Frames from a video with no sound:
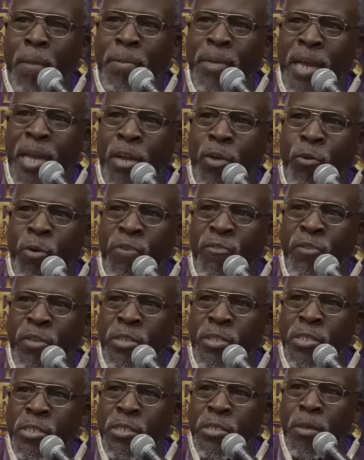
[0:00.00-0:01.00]
Blake
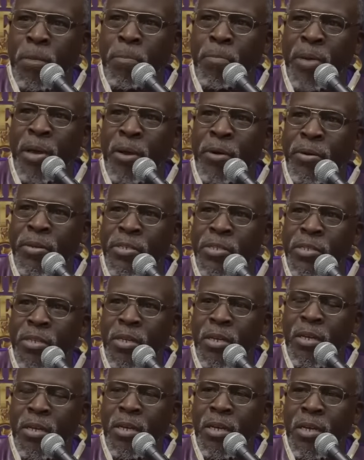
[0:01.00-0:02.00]
Griffith's
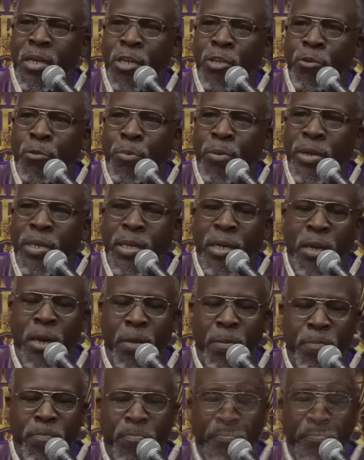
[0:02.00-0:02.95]
parents? Can you bring that up?